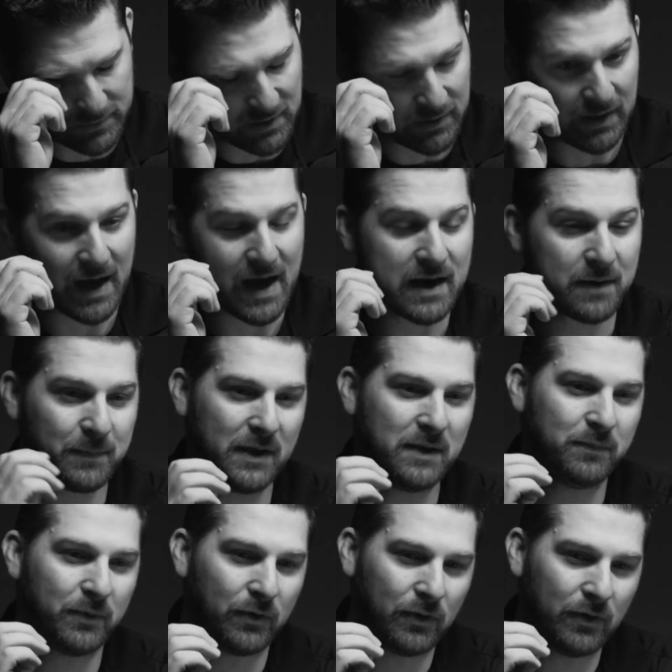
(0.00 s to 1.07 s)
lot of
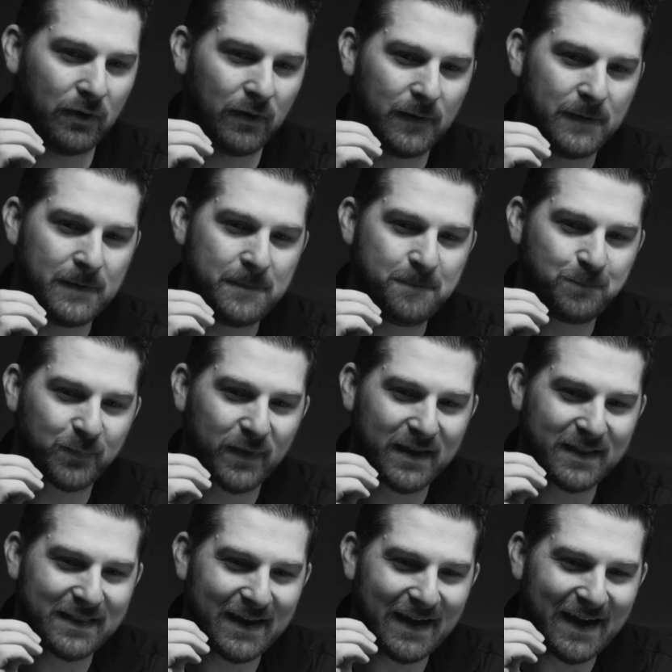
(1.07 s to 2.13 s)
people
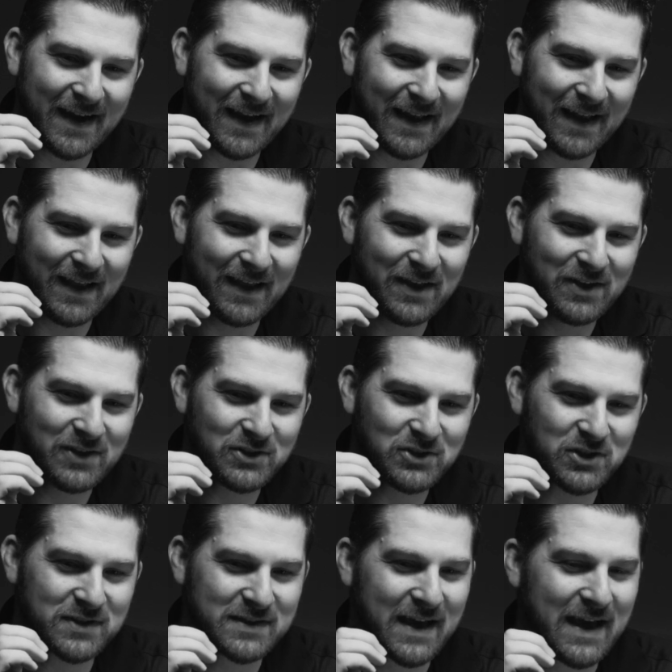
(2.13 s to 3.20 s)
that
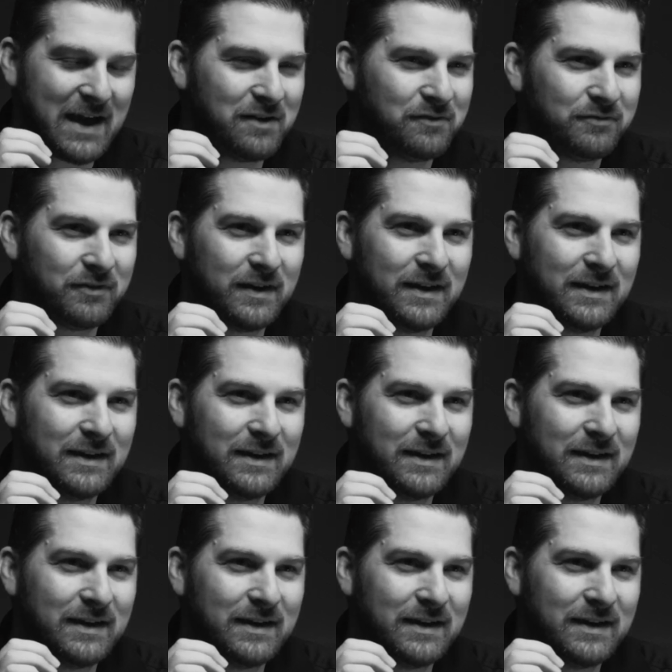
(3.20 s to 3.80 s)
just have